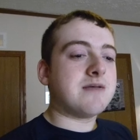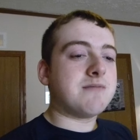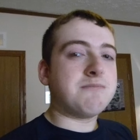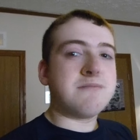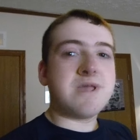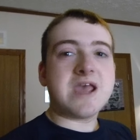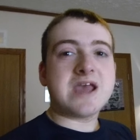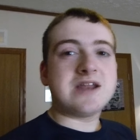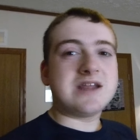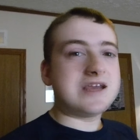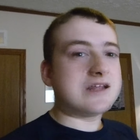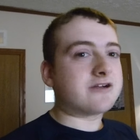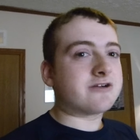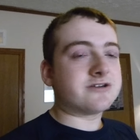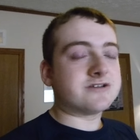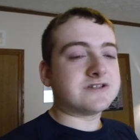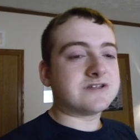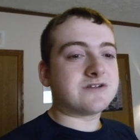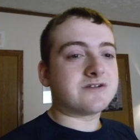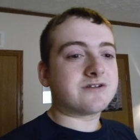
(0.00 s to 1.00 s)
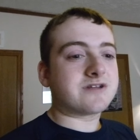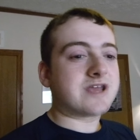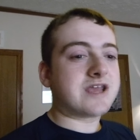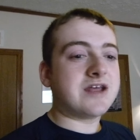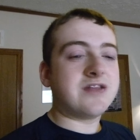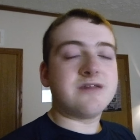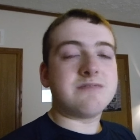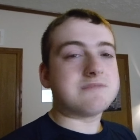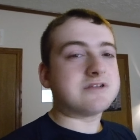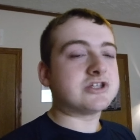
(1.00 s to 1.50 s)
man-eaters or
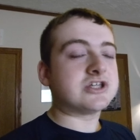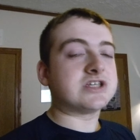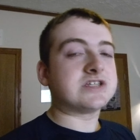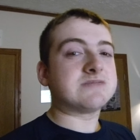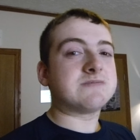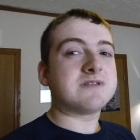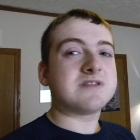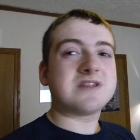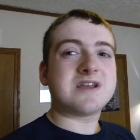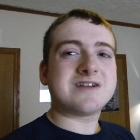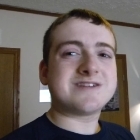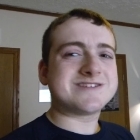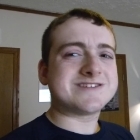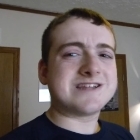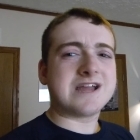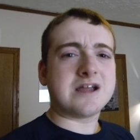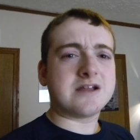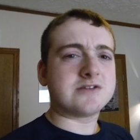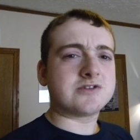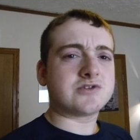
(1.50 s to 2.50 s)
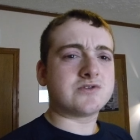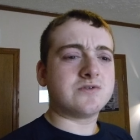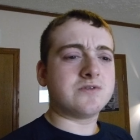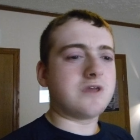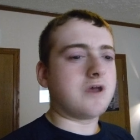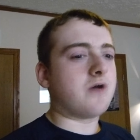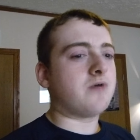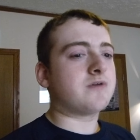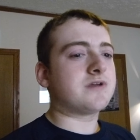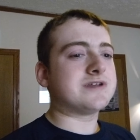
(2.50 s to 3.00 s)
killing machines, but that's not true though,